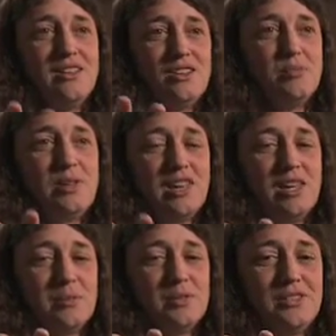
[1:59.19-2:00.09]
to be
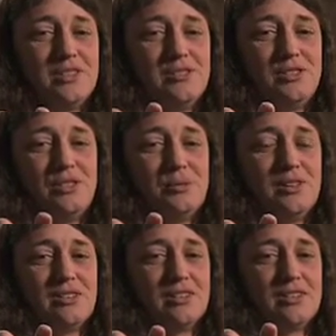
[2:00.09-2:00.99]
able to
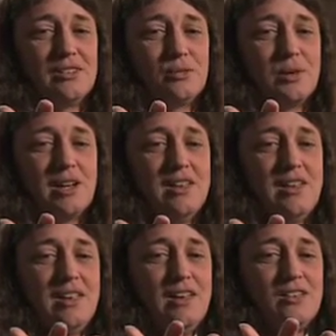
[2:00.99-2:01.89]
exist as well.
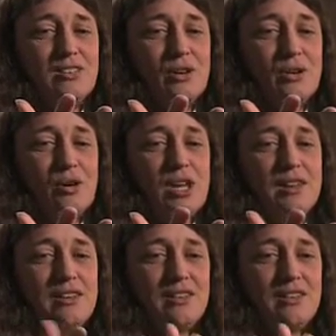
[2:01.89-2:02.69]
So it